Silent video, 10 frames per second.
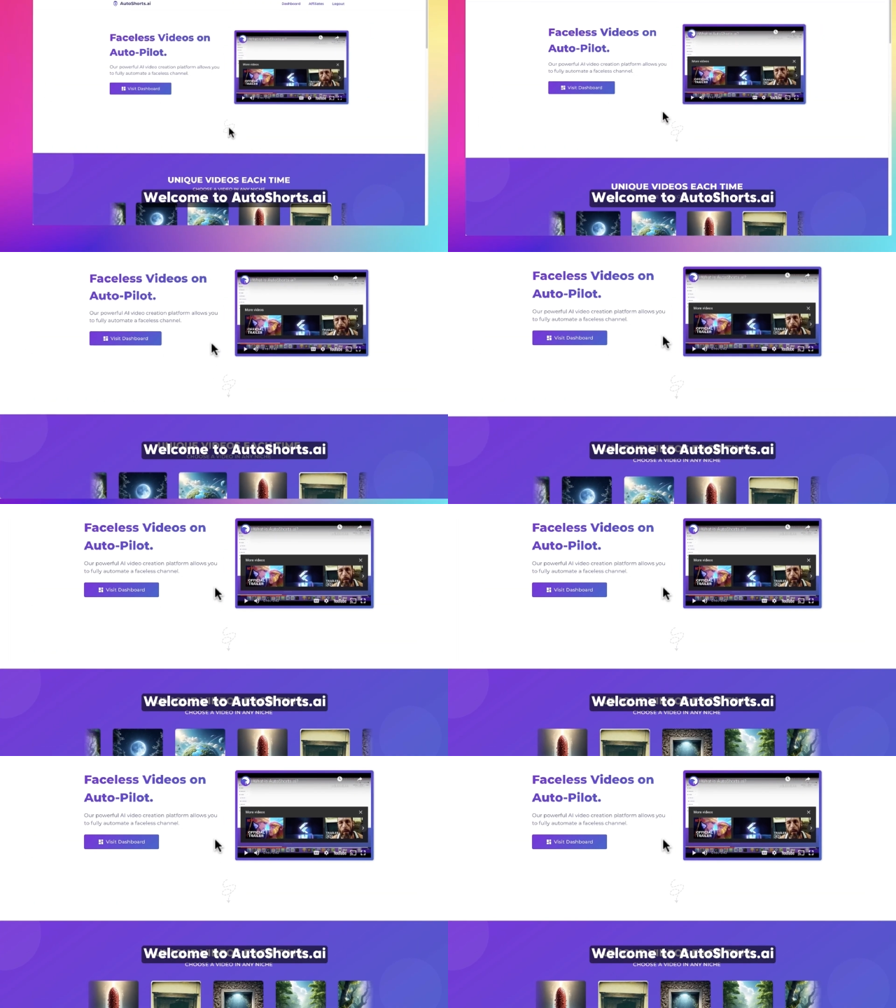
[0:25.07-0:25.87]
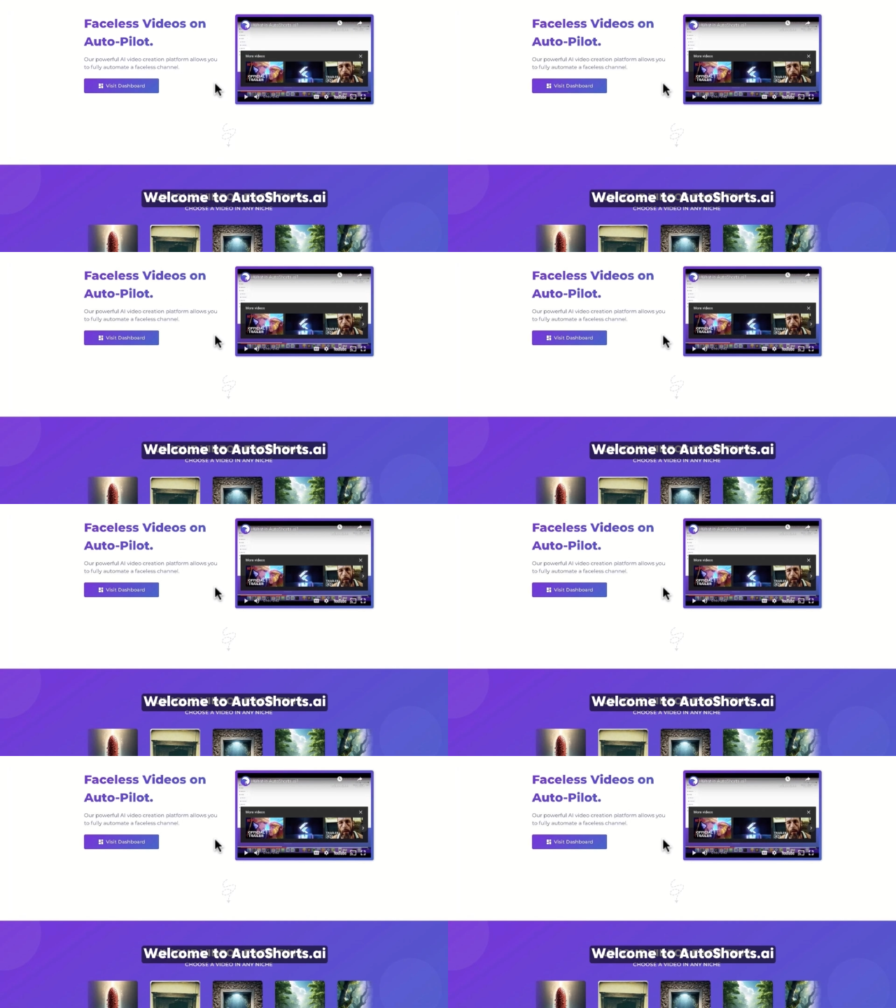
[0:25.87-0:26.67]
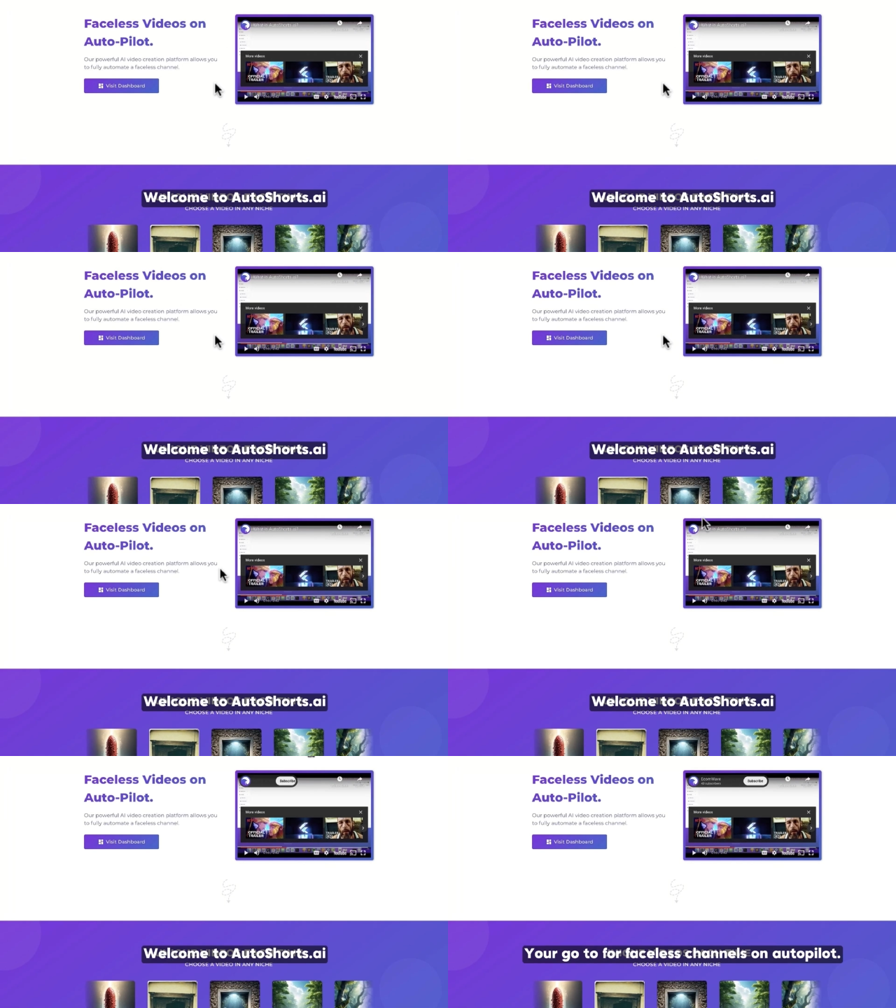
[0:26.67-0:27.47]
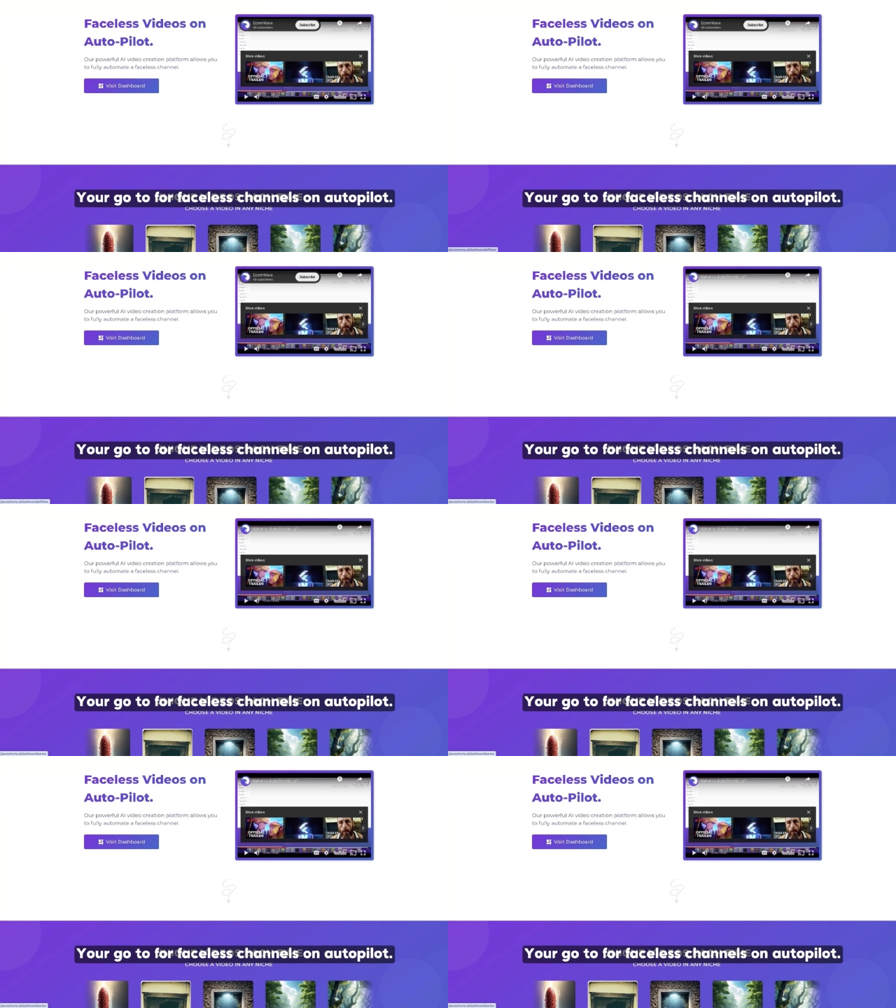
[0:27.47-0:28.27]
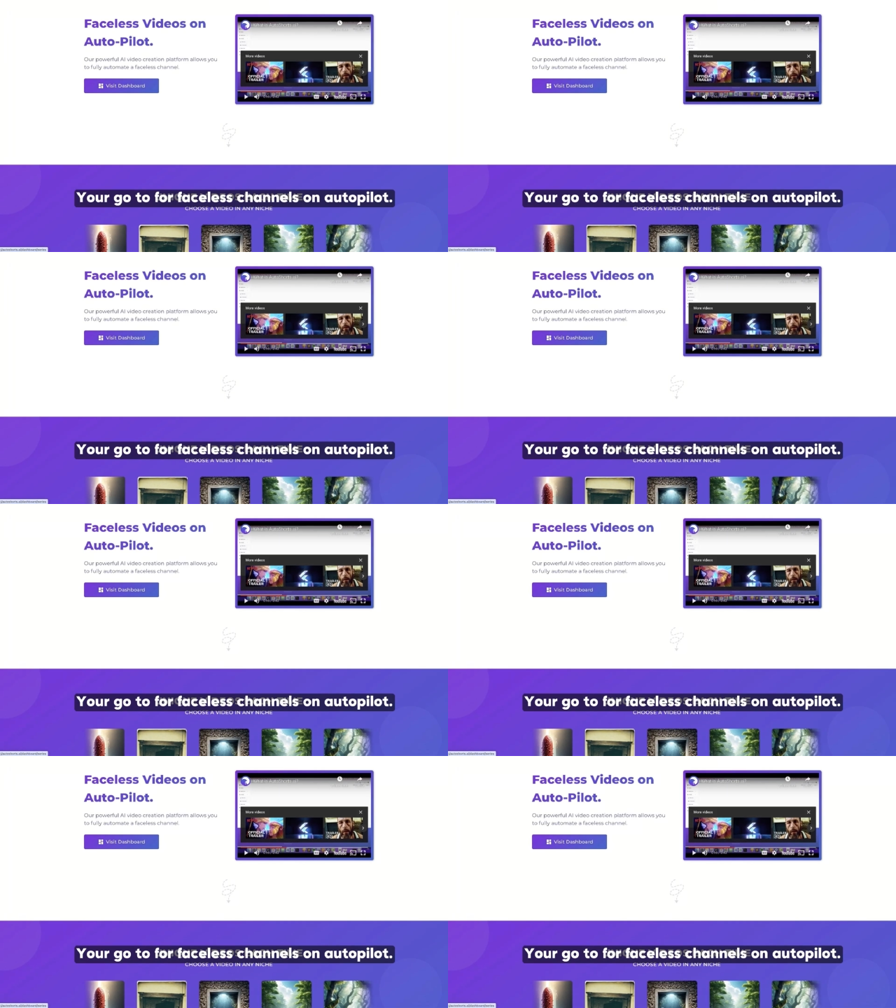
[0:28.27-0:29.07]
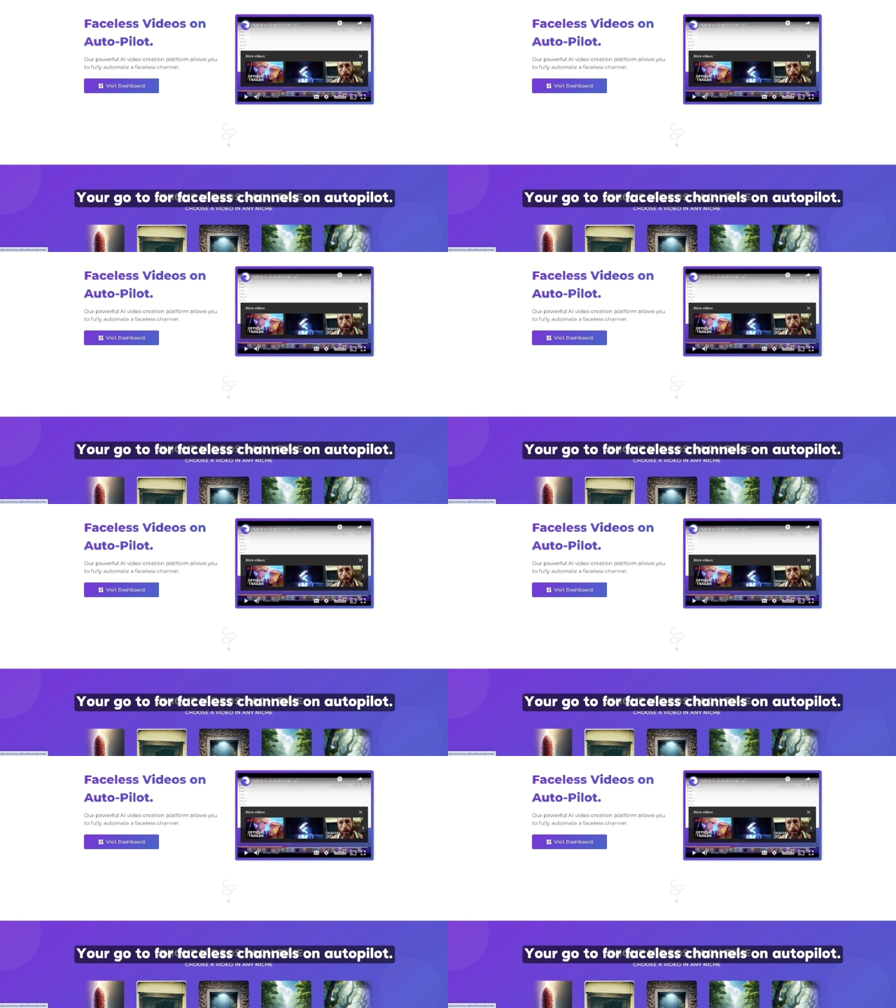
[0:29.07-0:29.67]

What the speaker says: No face is visible, so there are no lips to read.